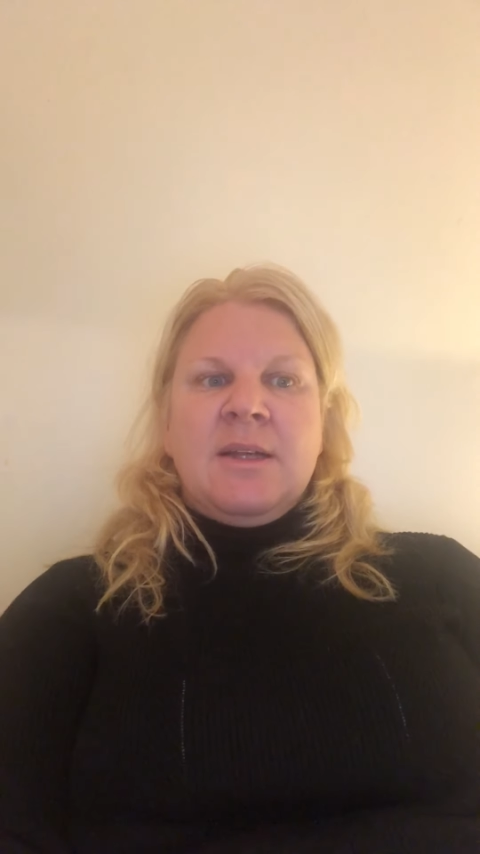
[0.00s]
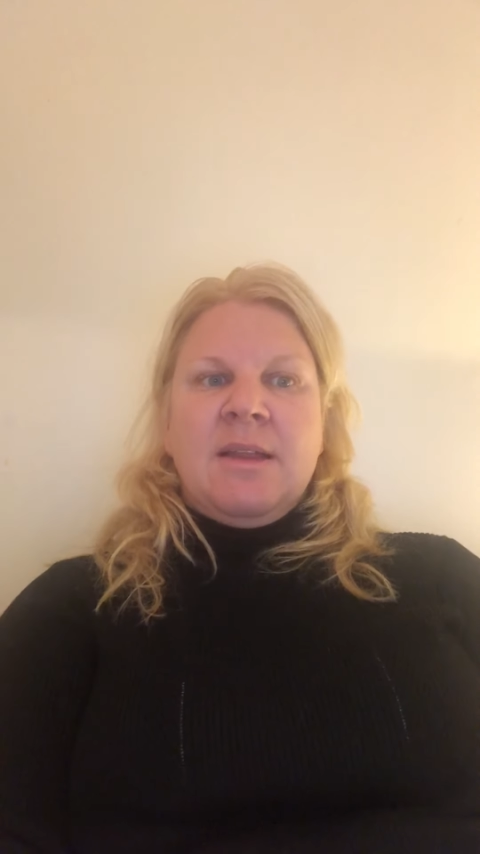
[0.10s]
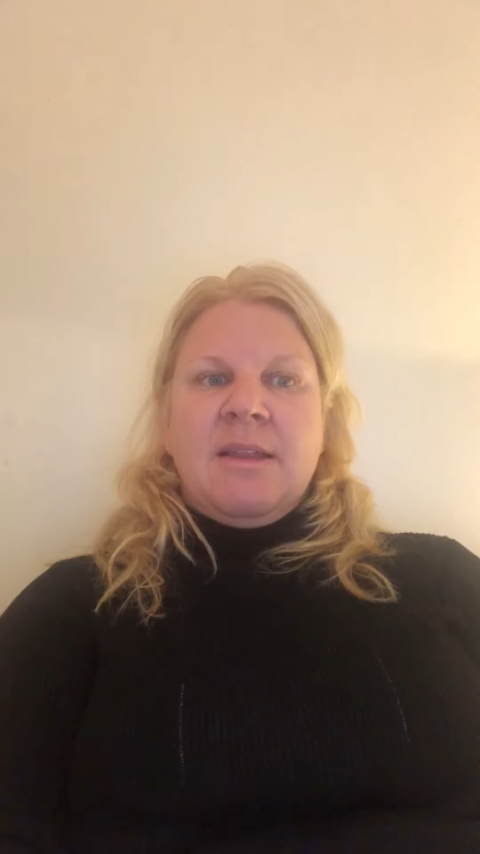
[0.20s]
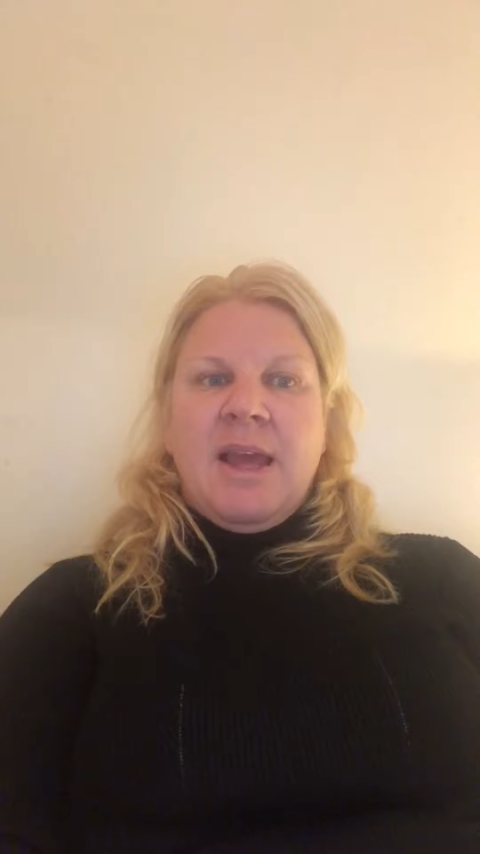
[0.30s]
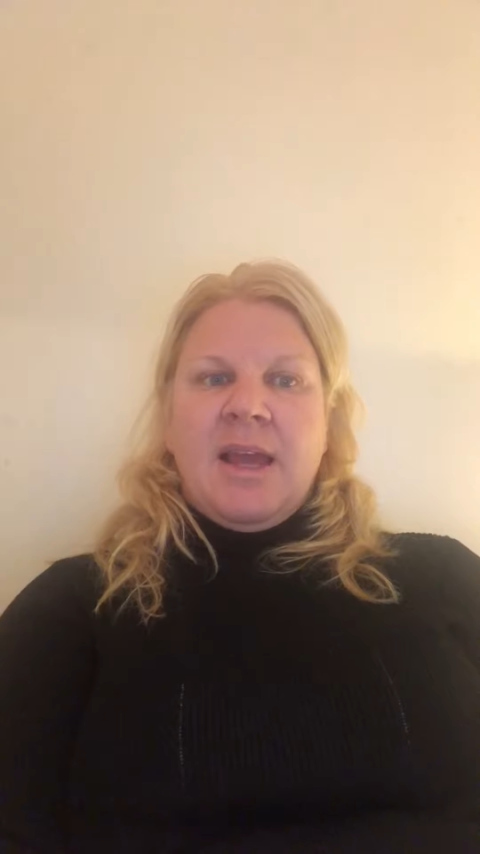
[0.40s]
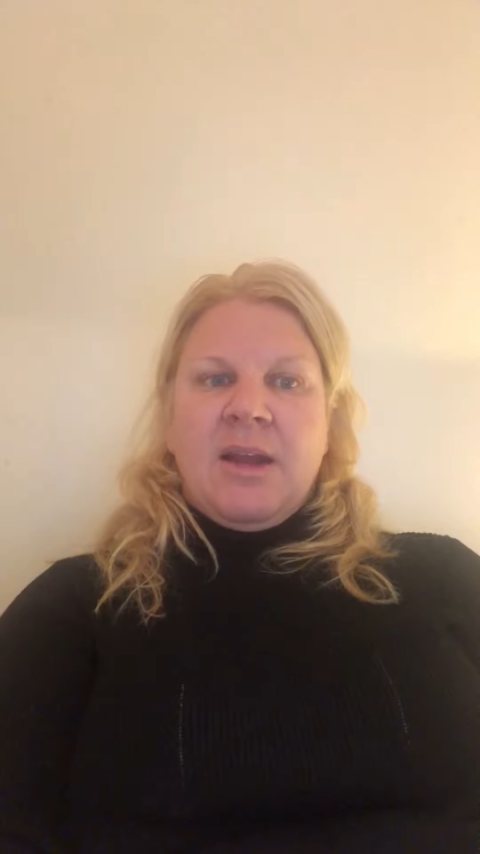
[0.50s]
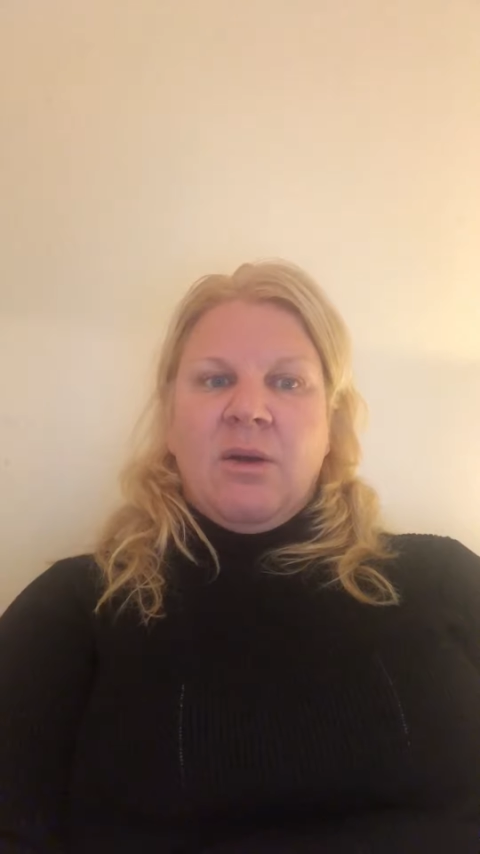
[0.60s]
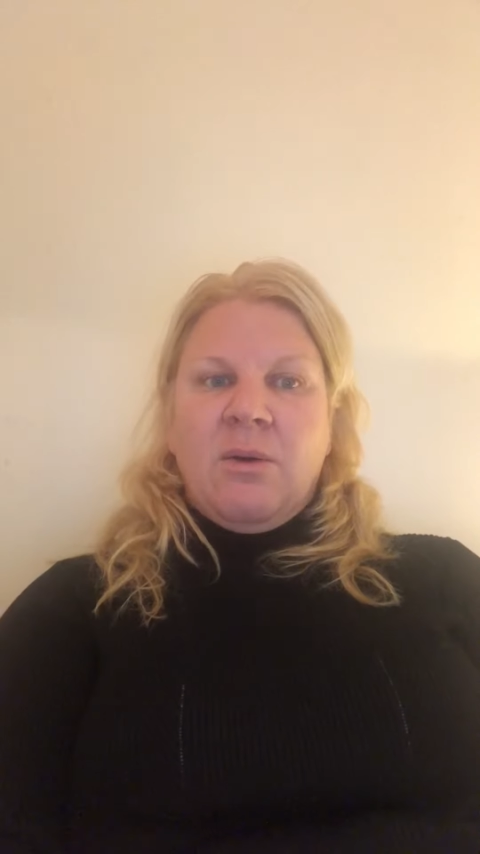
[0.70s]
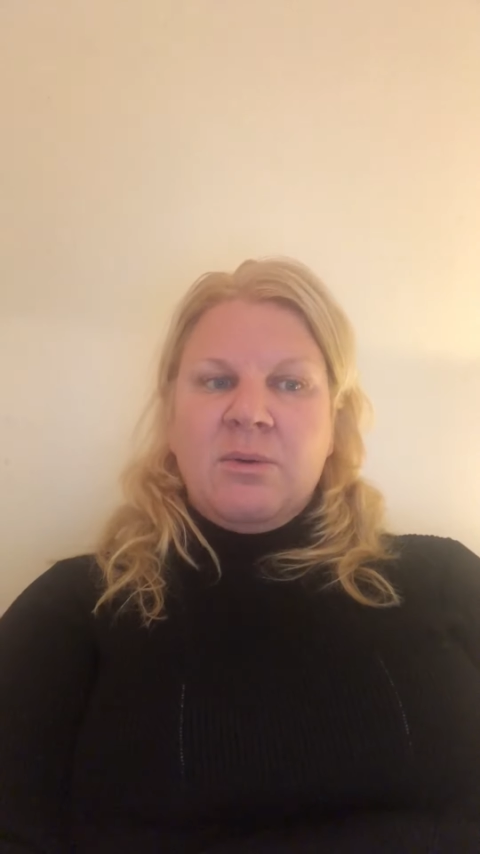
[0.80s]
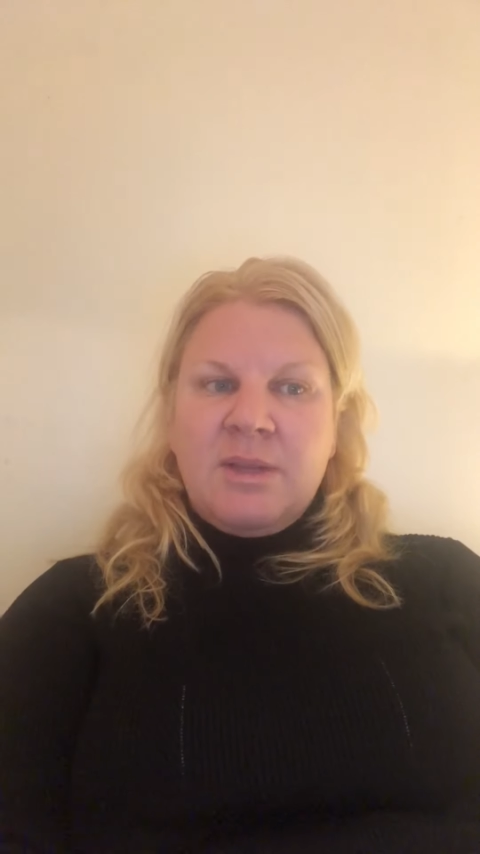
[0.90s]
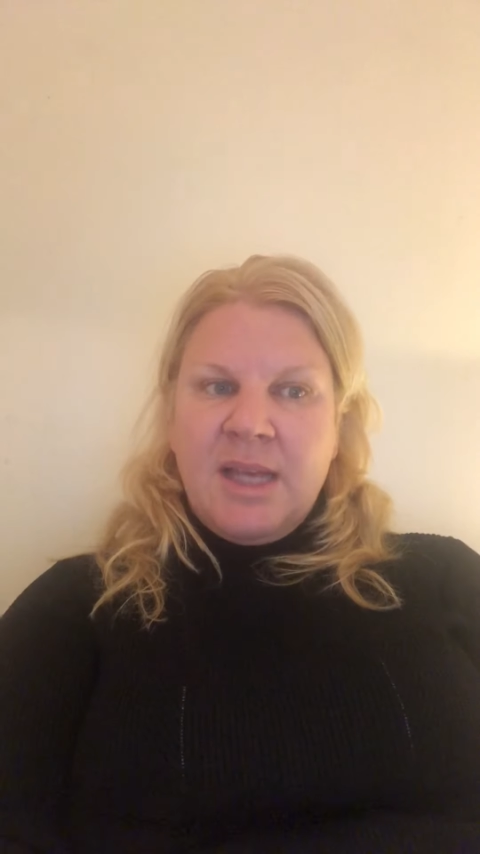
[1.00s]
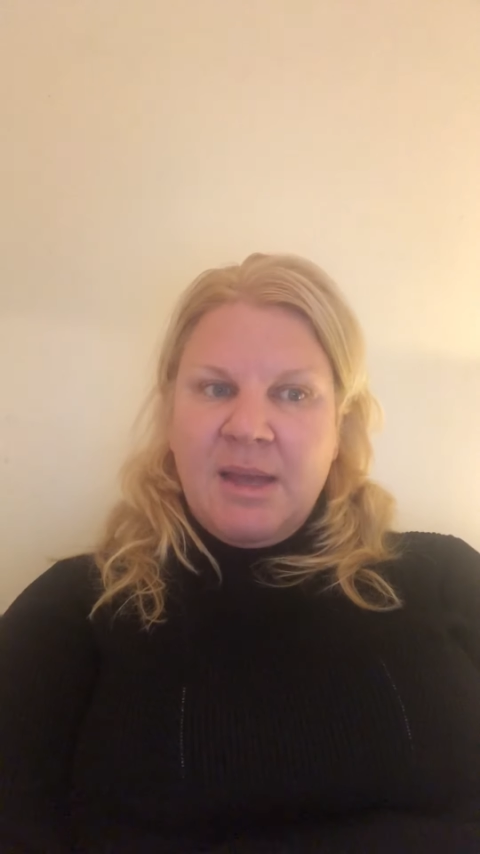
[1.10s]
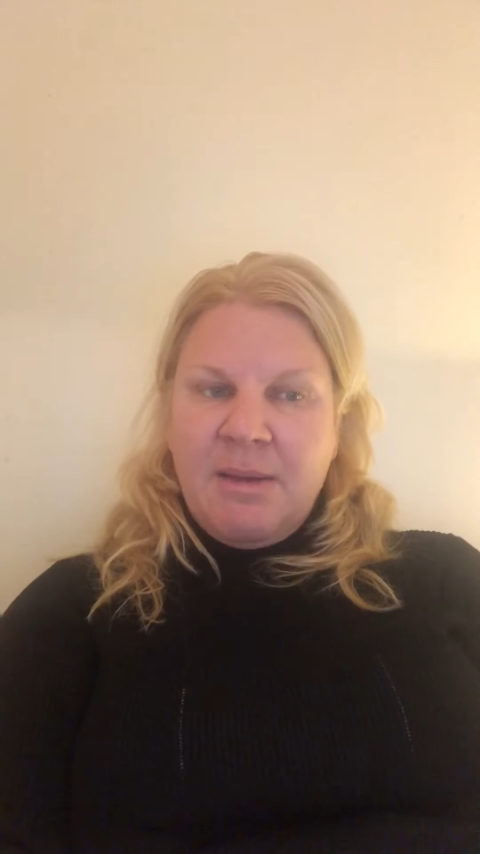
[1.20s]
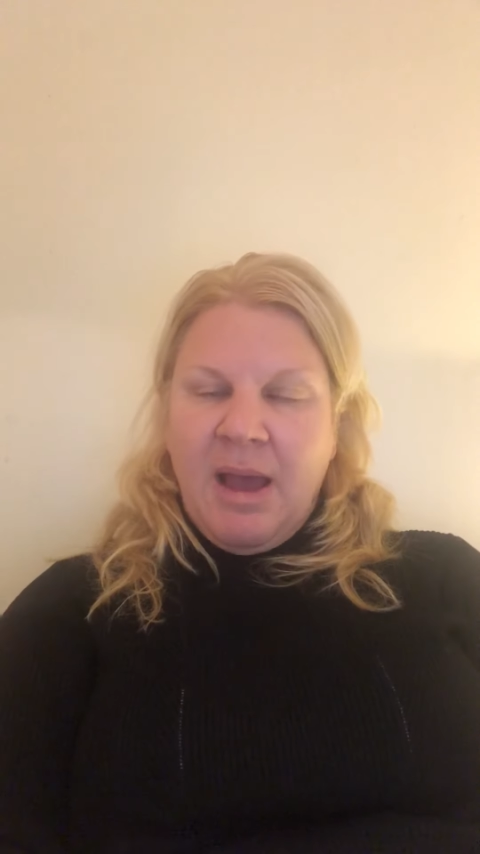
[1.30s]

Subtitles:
They can only